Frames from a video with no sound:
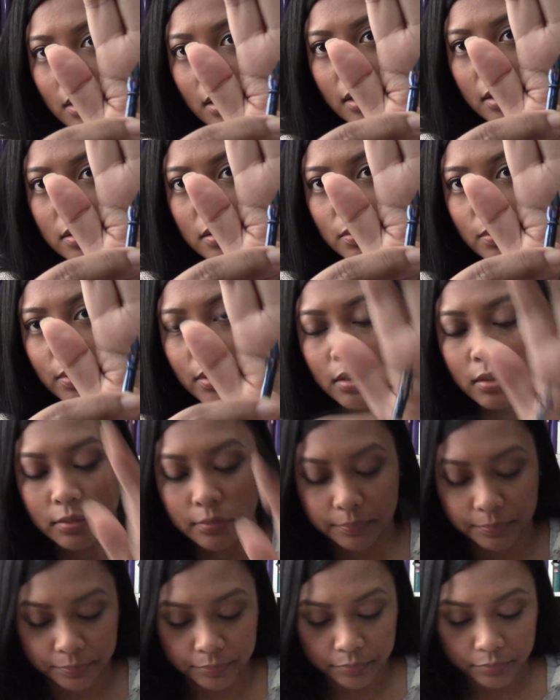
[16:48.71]
as well.
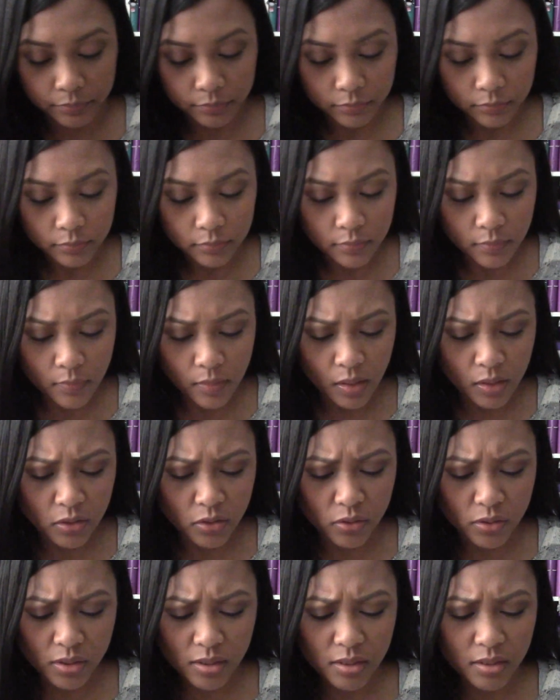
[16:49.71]

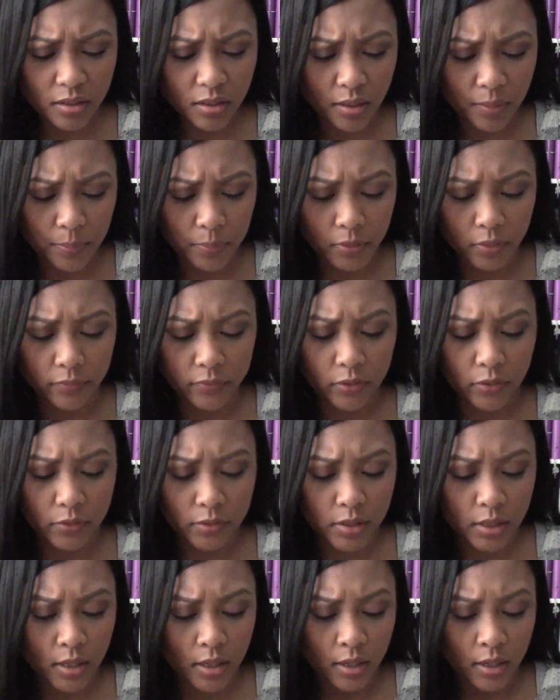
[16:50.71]
So just a couple of those.